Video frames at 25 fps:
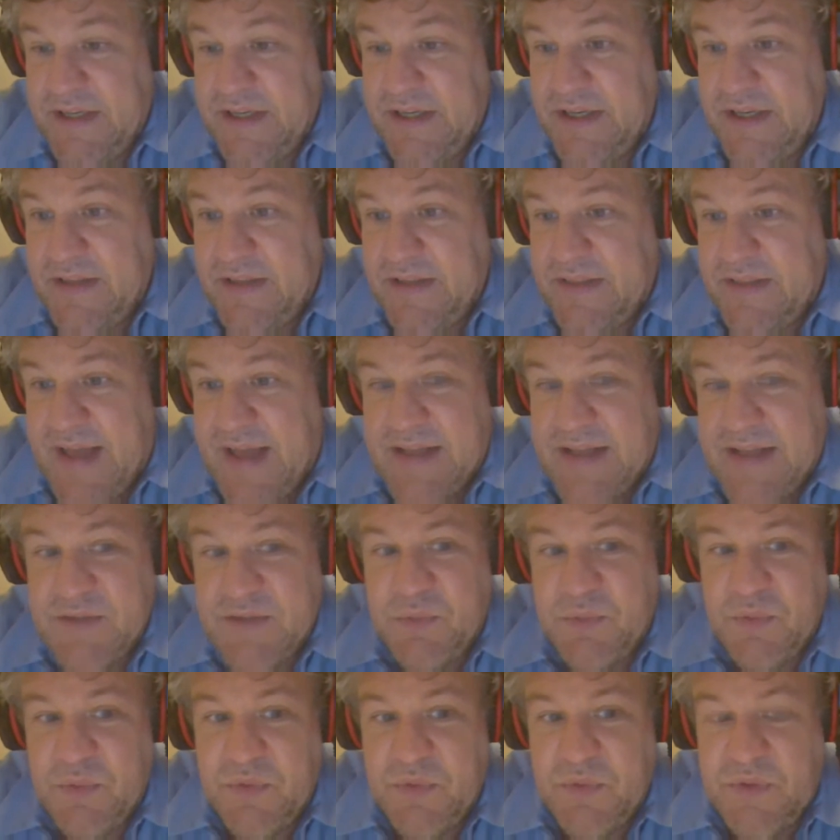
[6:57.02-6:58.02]
that's
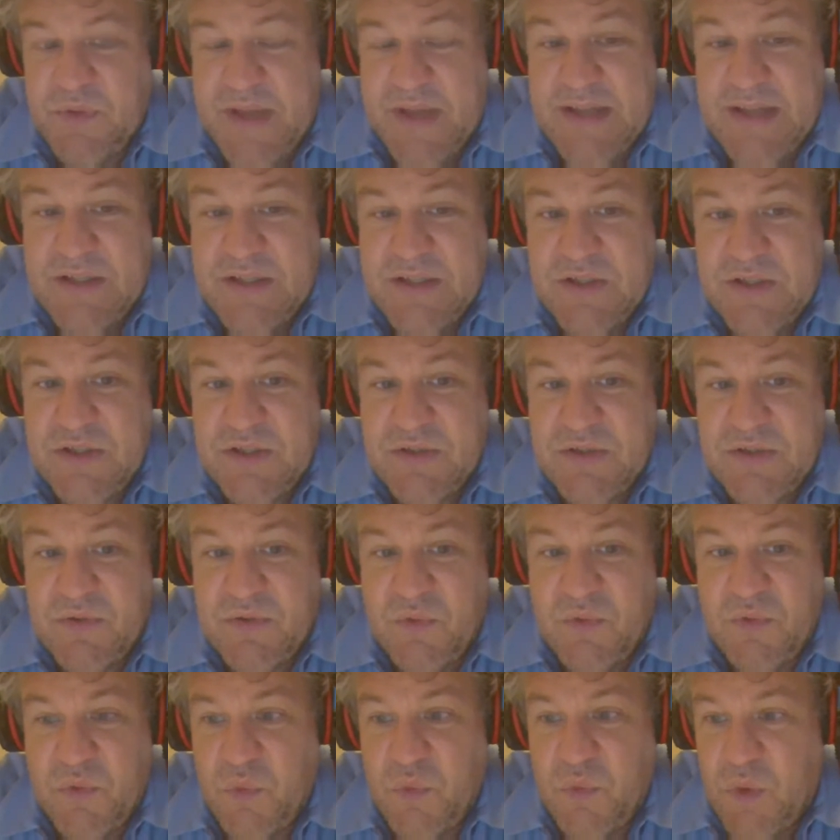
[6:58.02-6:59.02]
that's
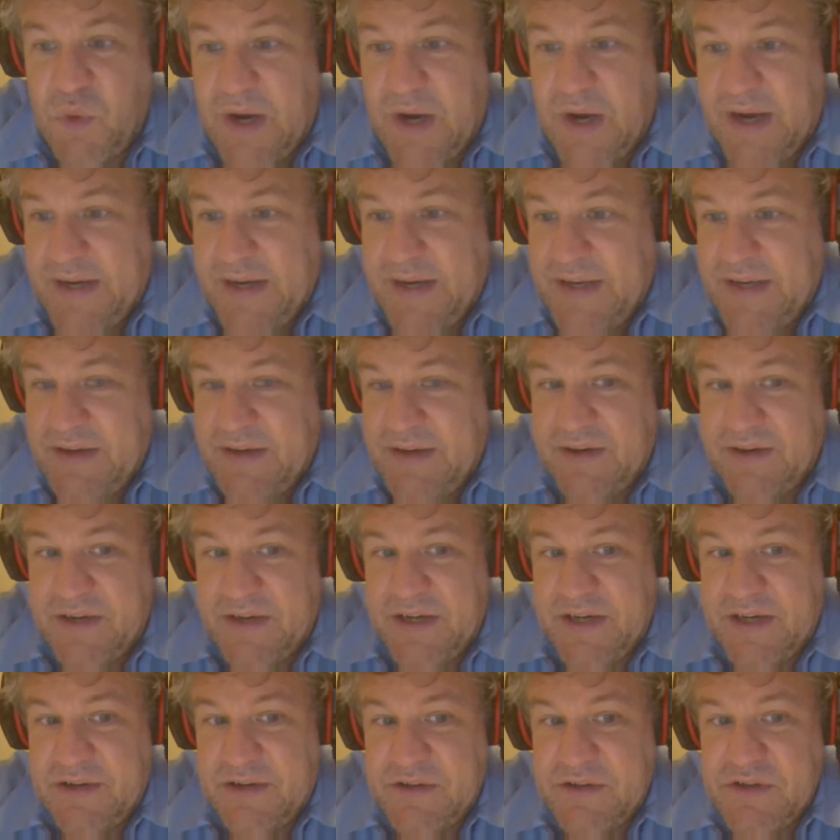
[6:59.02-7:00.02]
why I get on
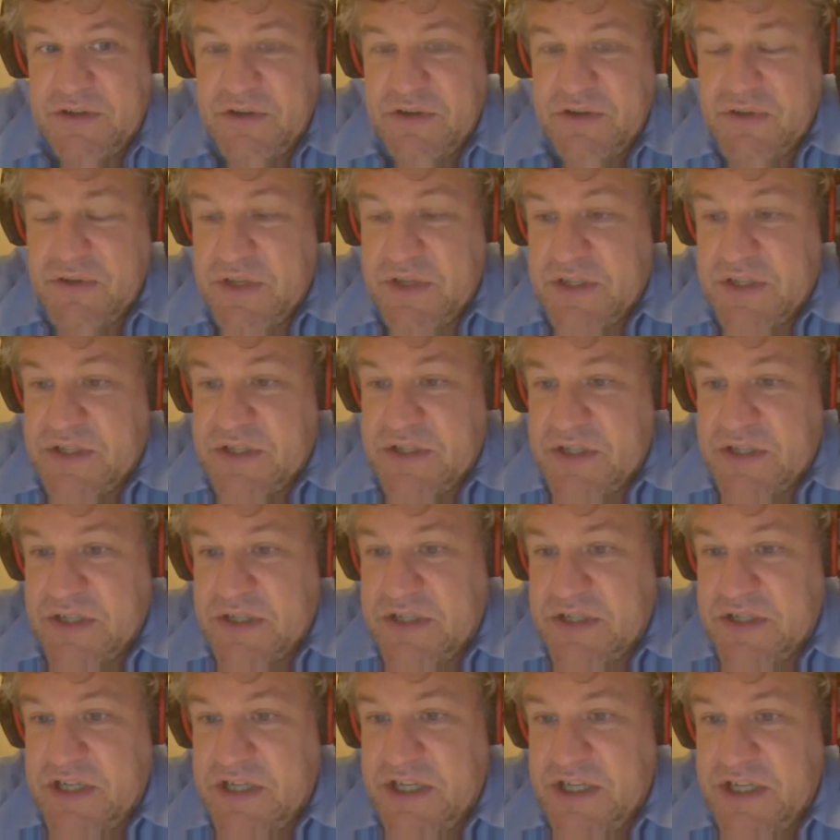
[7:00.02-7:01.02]
here and do this to
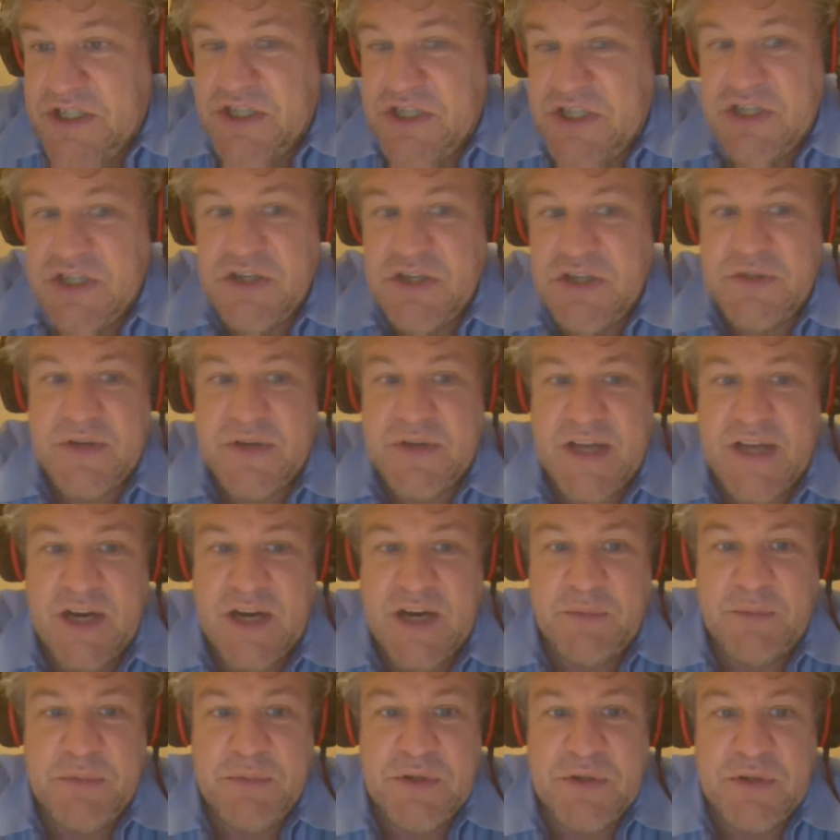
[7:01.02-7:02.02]
teach you and
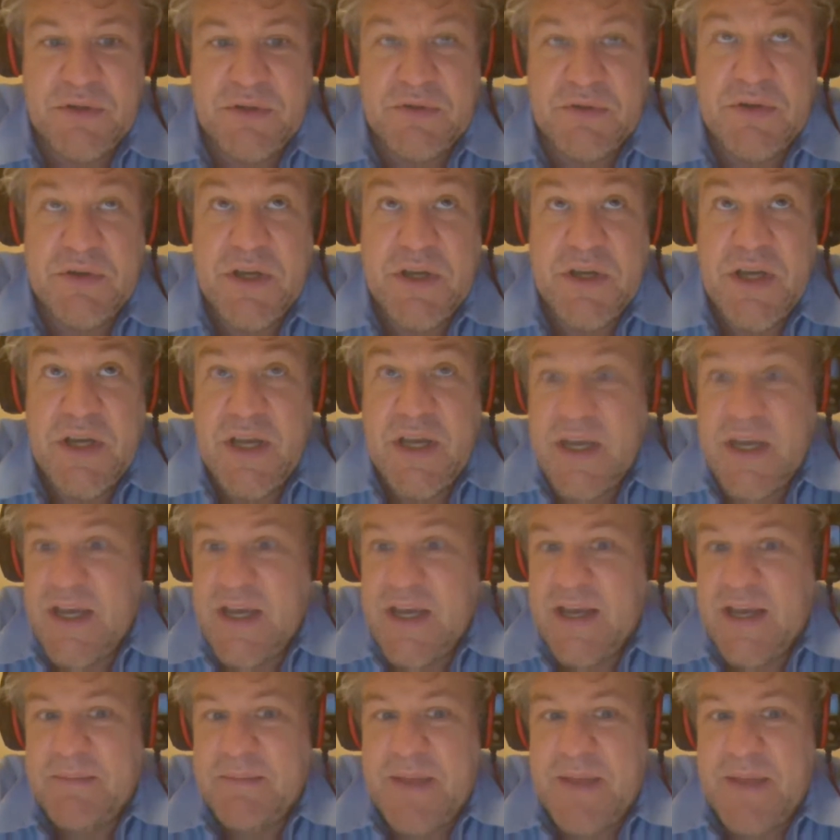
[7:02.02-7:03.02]
help you,
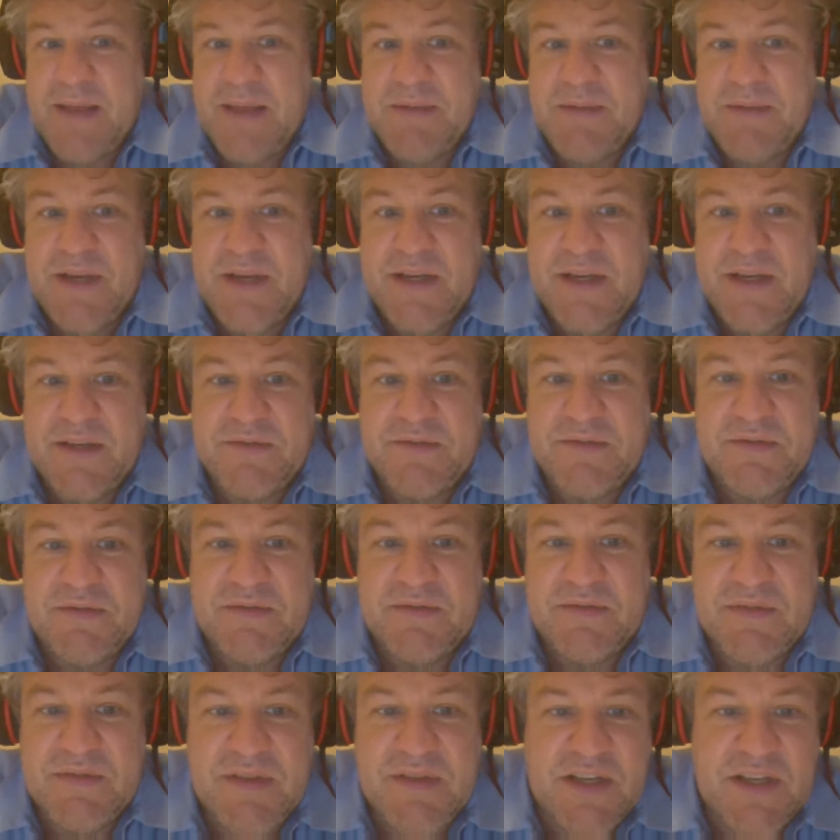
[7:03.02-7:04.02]
and maybe
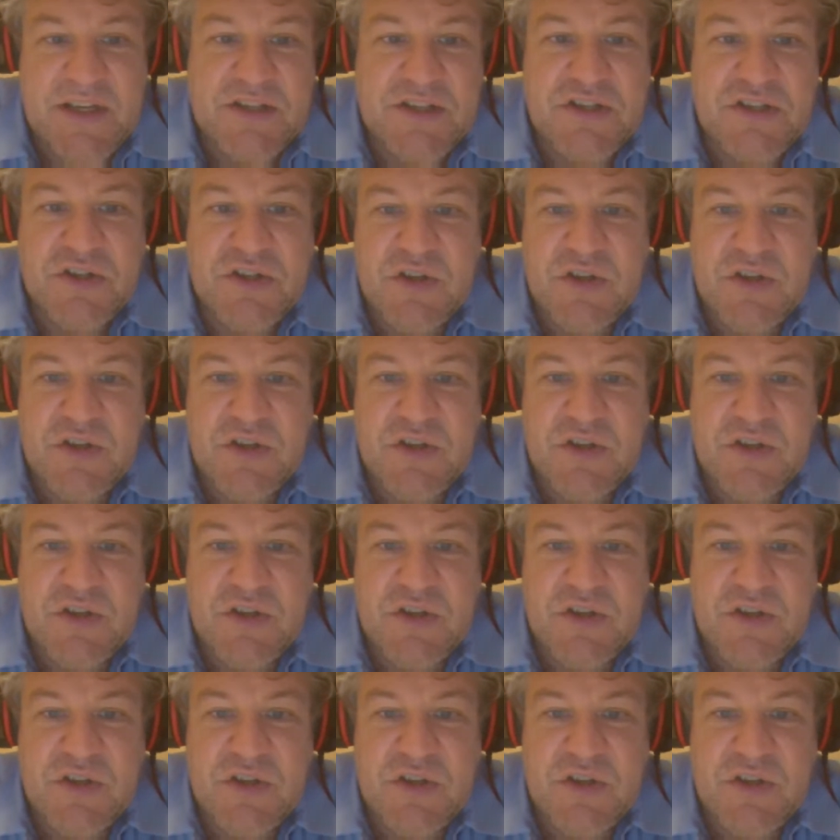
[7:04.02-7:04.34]
get you to the